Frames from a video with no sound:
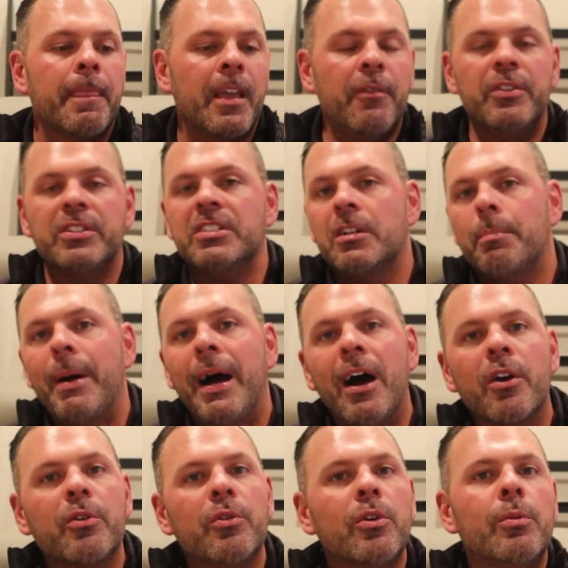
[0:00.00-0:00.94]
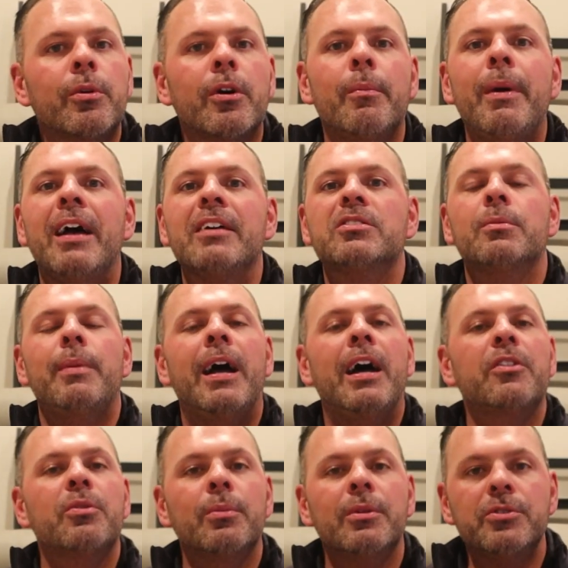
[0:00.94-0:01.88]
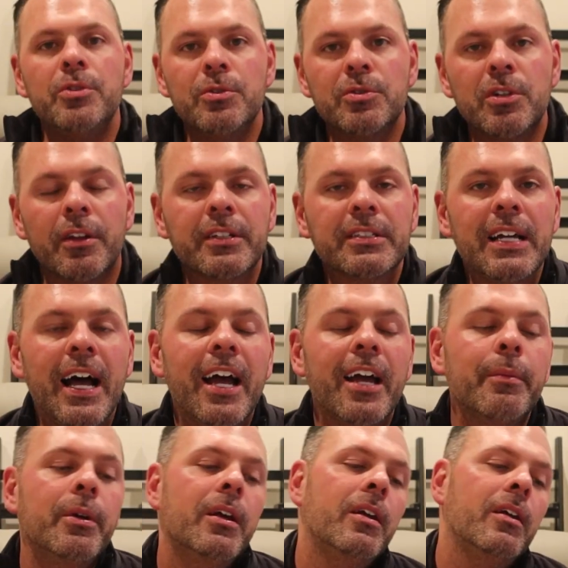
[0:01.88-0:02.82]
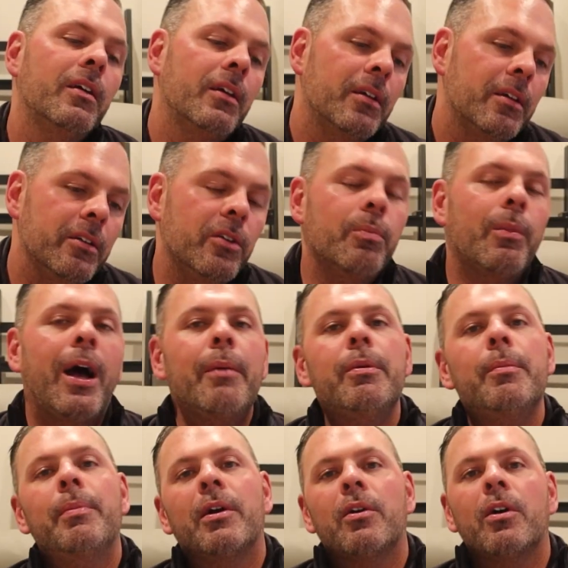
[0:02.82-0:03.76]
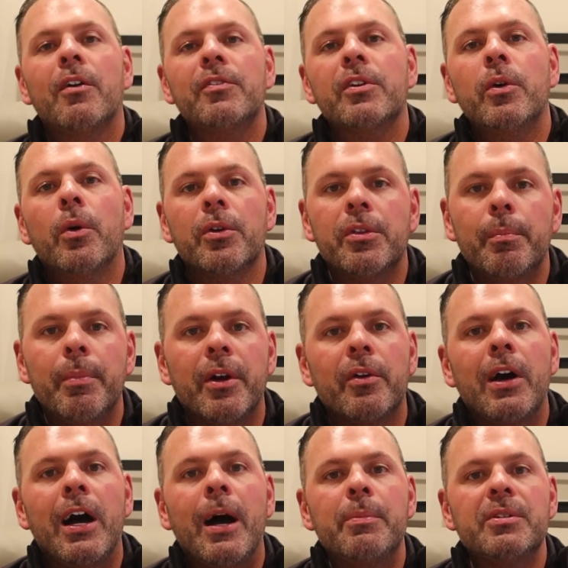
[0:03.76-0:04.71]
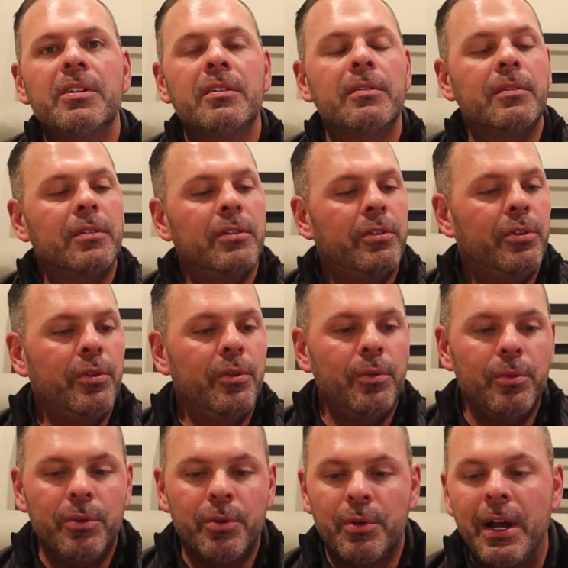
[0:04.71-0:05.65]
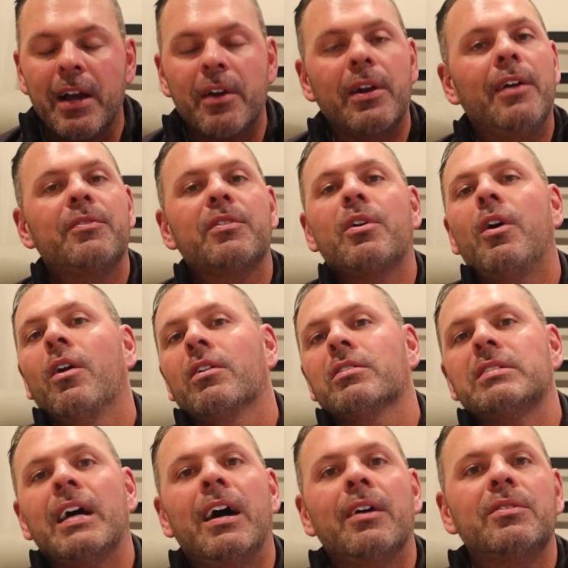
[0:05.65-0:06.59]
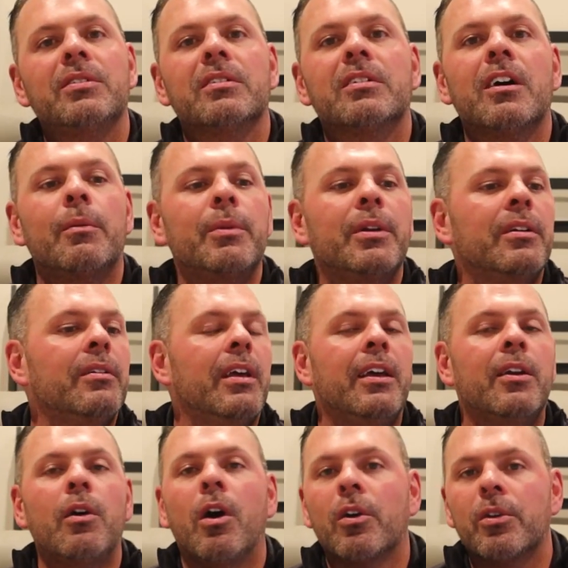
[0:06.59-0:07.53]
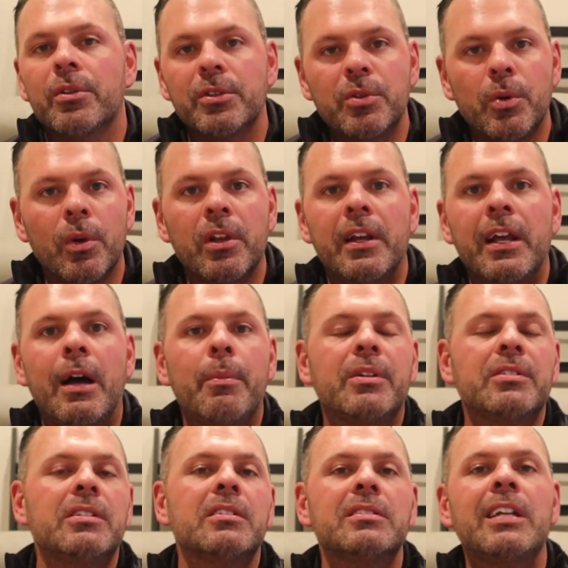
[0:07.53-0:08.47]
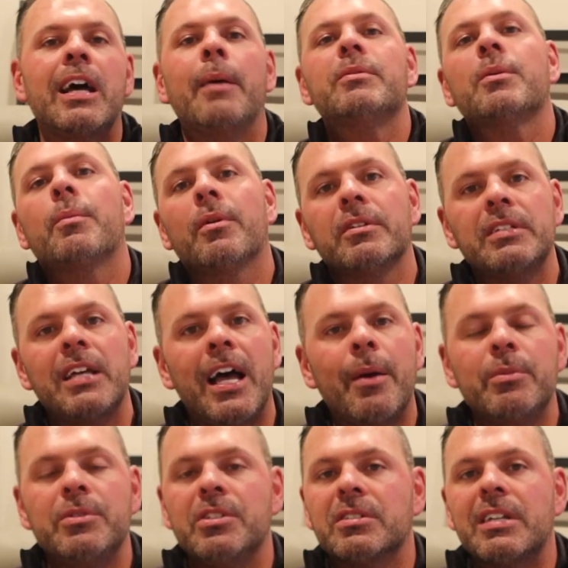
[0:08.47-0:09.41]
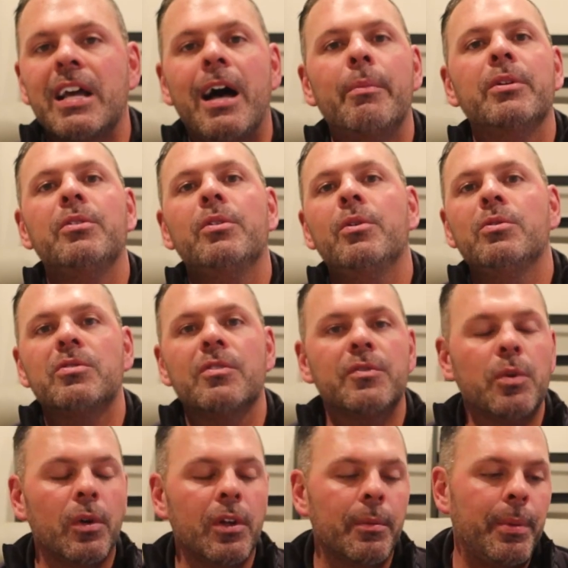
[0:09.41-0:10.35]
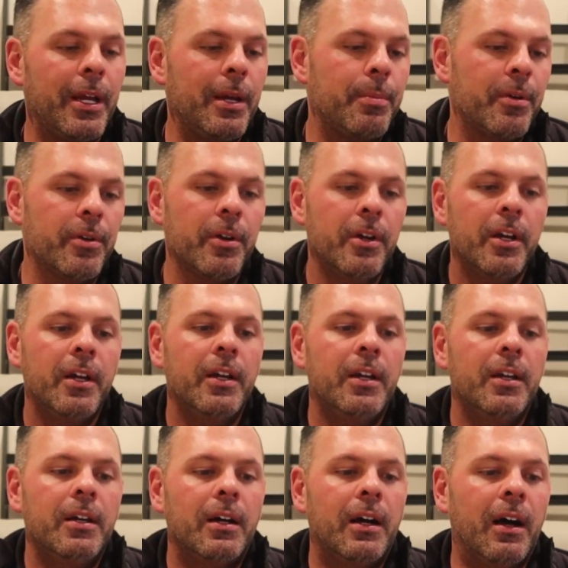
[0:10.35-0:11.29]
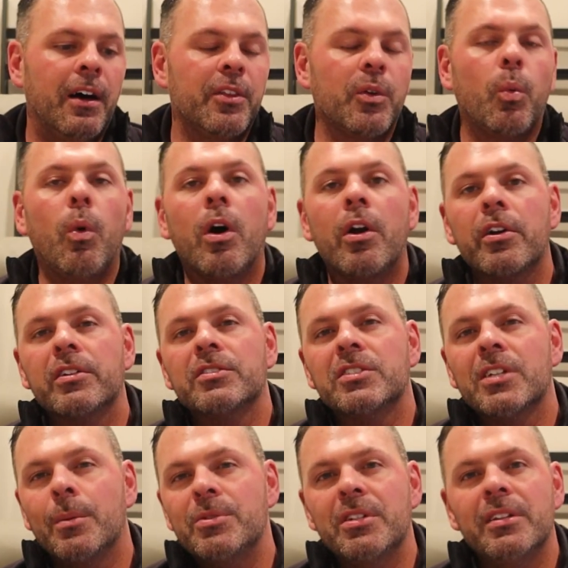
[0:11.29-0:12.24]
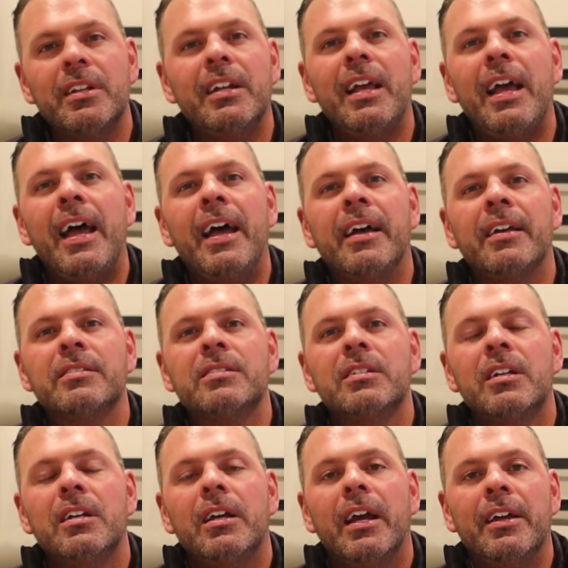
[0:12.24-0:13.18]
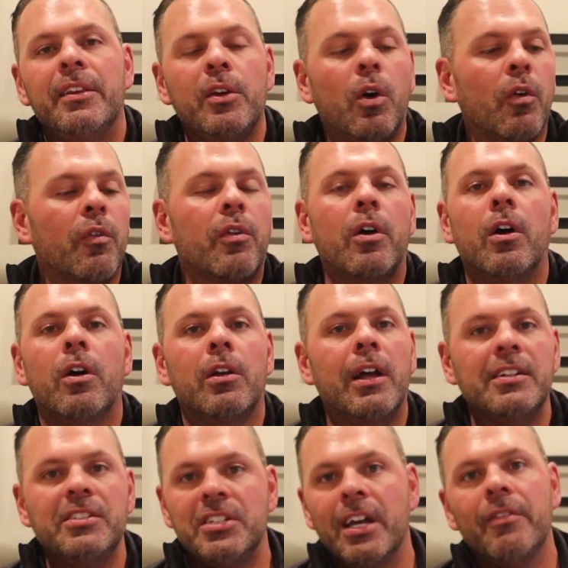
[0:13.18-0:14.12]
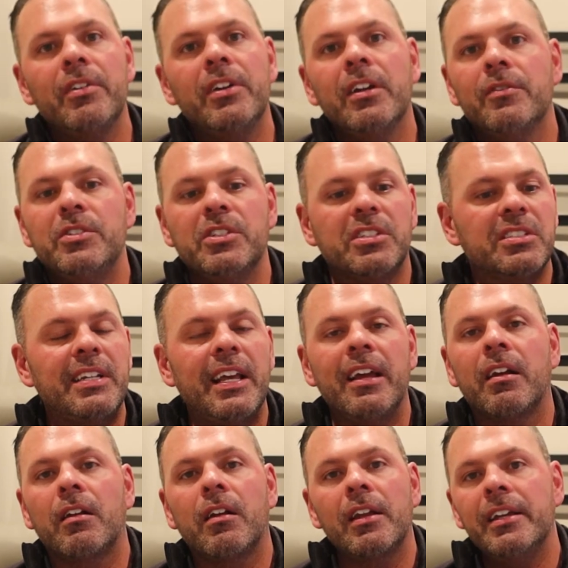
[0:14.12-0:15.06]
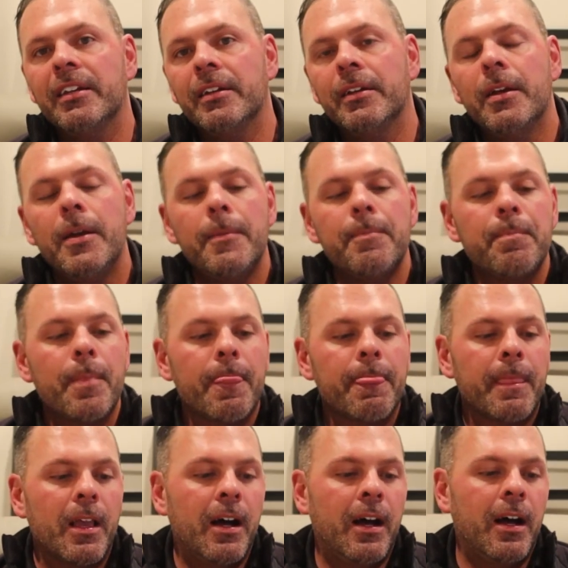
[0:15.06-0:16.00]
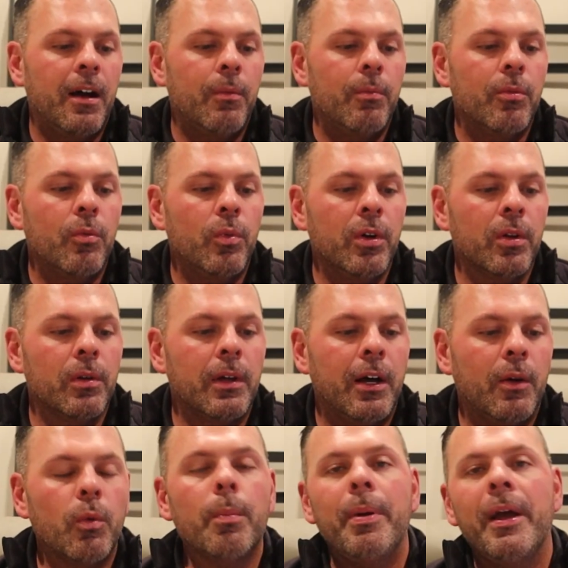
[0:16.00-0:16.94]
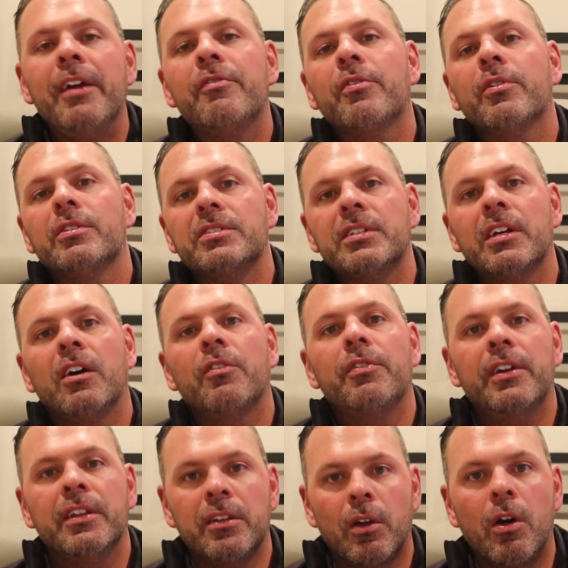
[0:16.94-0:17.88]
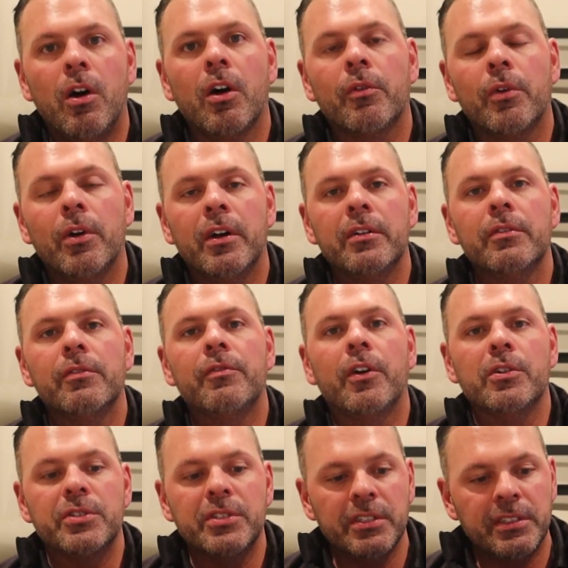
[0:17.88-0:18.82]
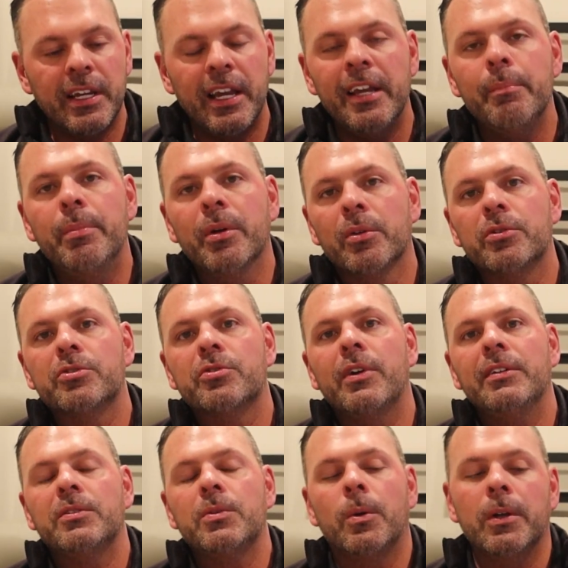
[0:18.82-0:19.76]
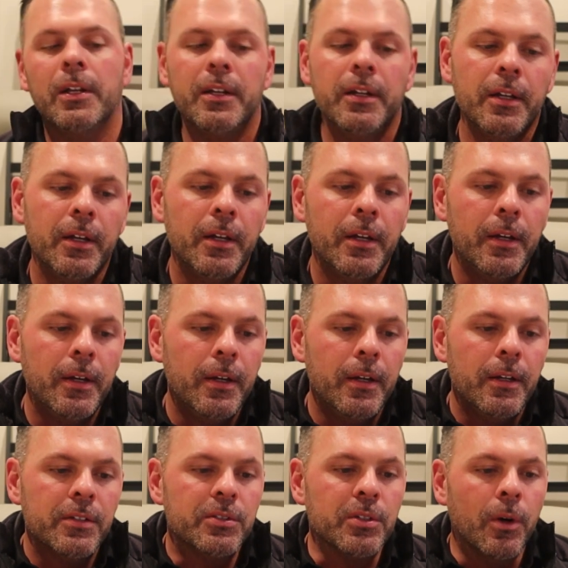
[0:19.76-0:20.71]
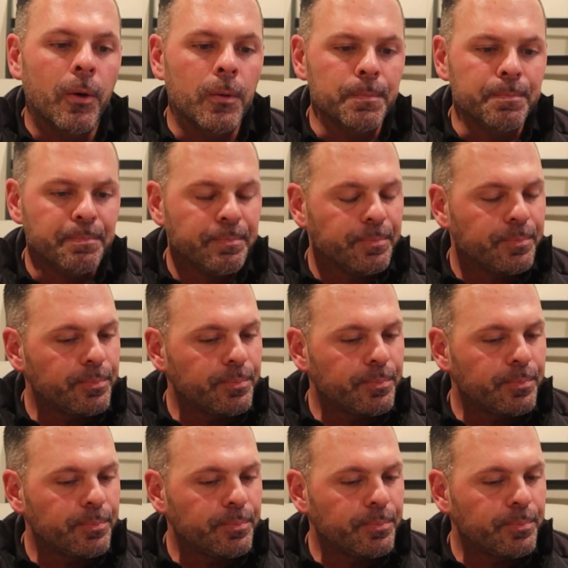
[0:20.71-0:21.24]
If it's in a powder room or a master bathroom that's used all the time, you might be better off to go with the better option. You're not going to have to call us out to come in and auger the toilet out, because it stops them all the time with just common use of toilet paper, the water consumption that it has, and the overall longevity of just staying clean will pay for itself in the long run versus a builder's grade toilet. So